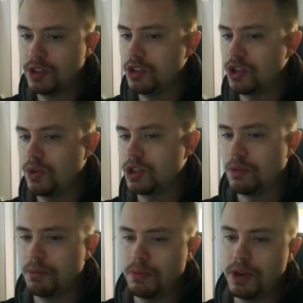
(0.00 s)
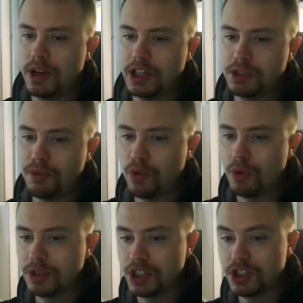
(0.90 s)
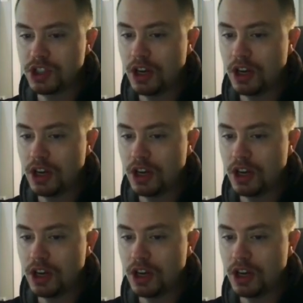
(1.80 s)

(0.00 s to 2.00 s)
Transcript: They showed some nice performances.